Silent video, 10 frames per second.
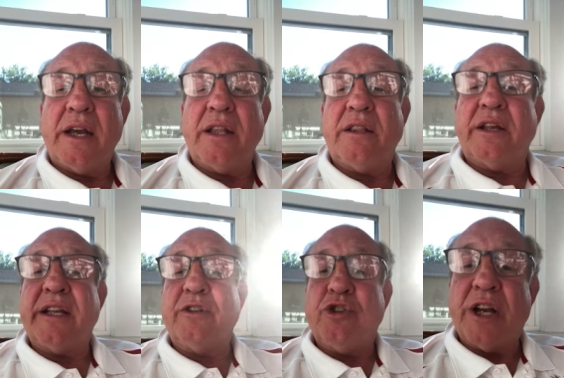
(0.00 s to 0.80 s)
and
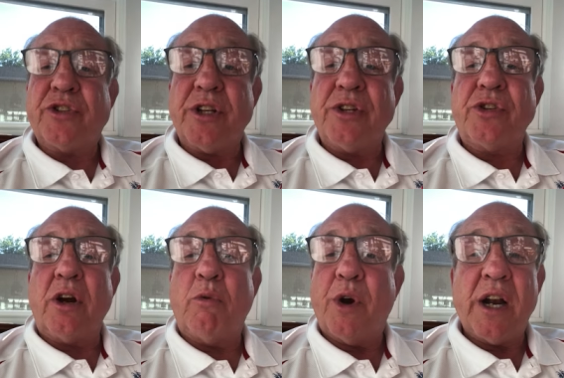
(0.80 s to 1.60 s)
the injustice
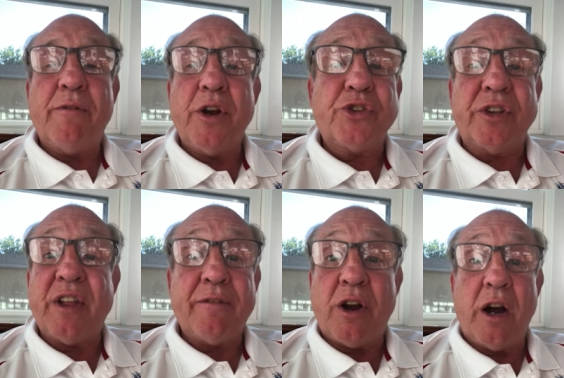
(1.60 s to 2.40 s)
or whatever else that
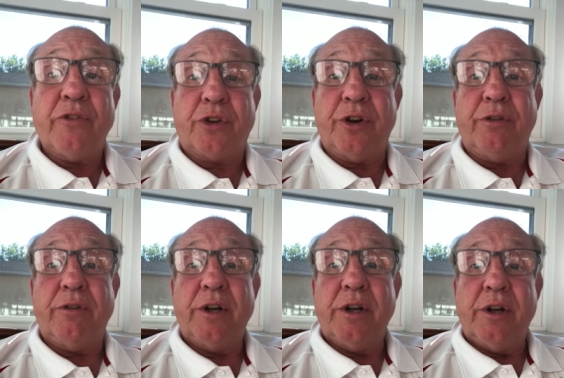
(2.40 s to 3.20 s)
they've gone through
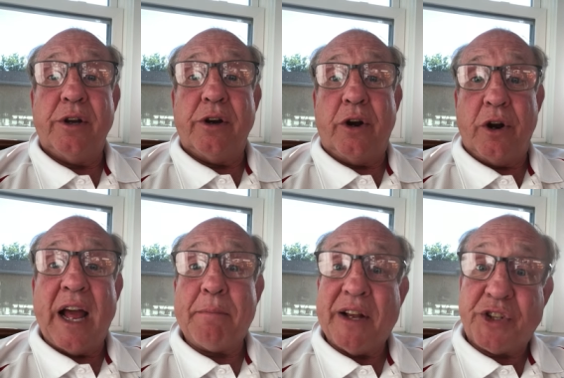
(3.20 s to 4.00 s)
or
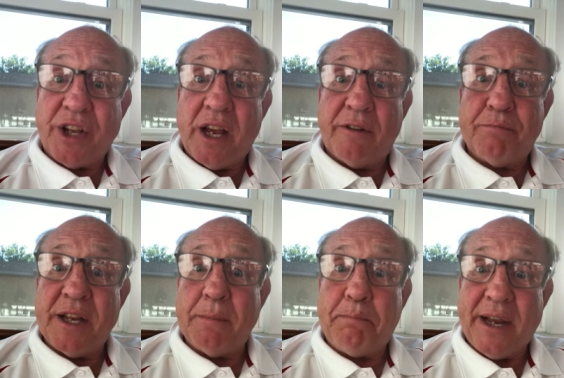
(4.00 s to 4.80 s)
like myself,
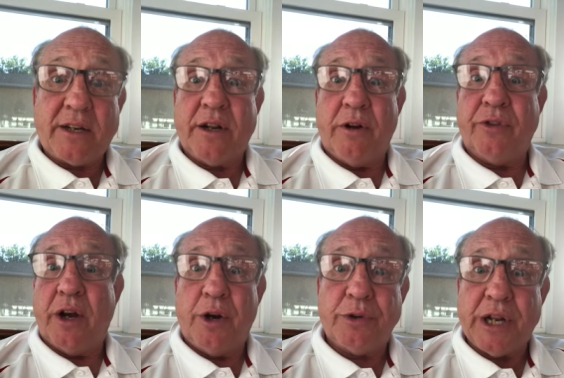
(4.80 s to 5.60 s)
being picked on the
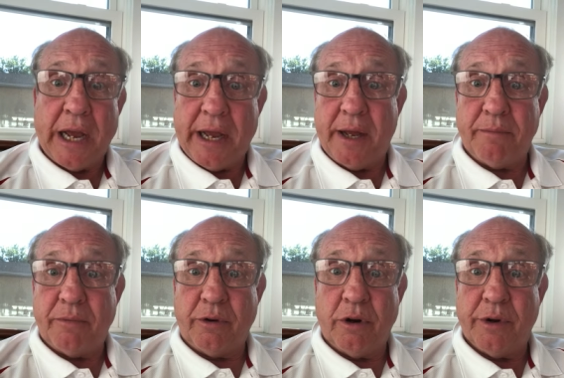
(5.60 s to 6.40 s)
whole
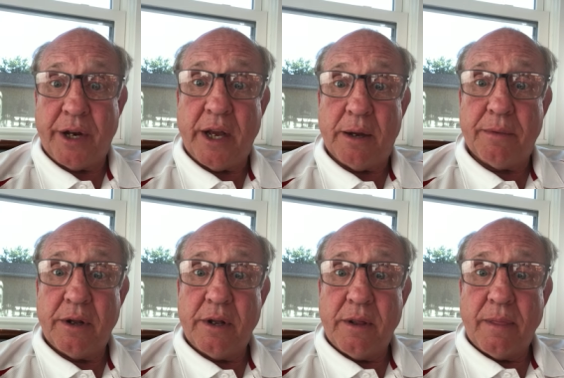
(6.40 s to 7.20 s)
time growing up.
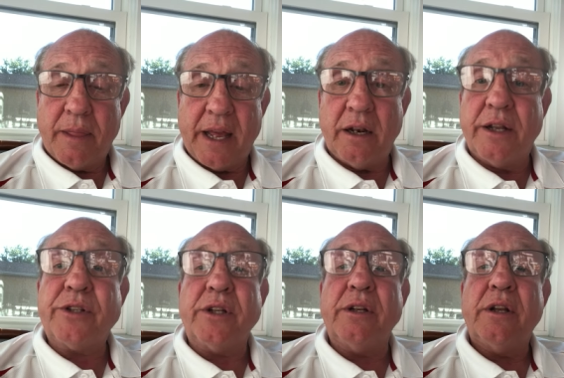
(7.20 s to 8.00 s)
Hey,
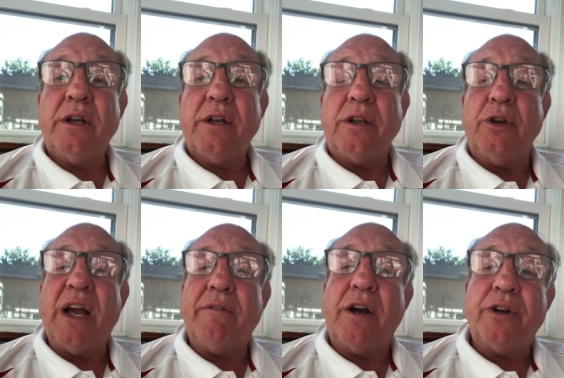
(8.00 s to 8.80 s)
listen, you
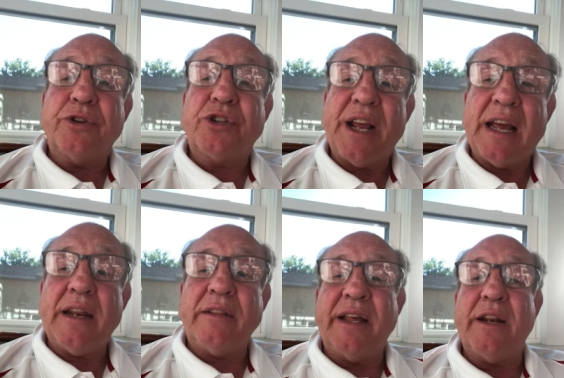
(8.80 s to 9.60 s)
have
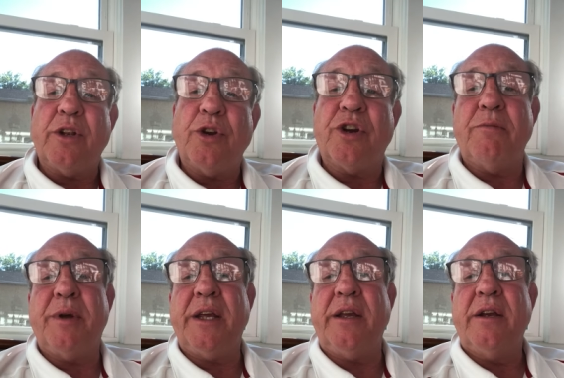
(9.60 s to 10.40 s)
understanding then, and you can
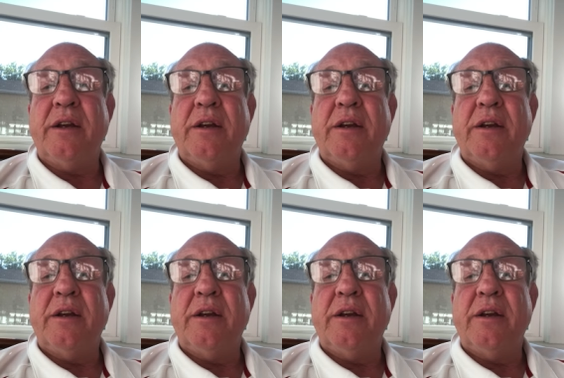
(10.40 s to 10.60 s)
be